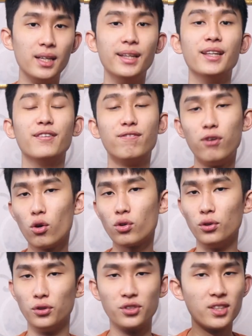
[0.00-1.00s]
The
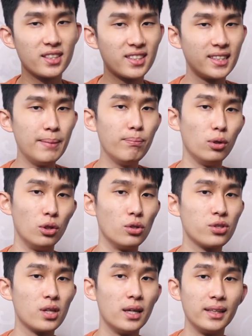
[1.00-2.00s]
vocals, the
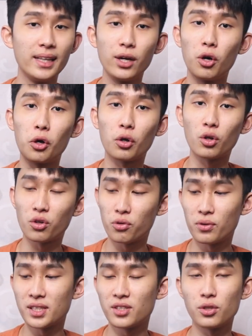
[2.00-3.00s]
cymbals, they are
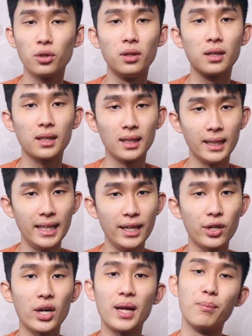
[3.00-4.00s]
crystal
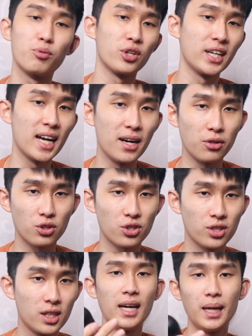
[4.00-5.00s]
clear and pronounced.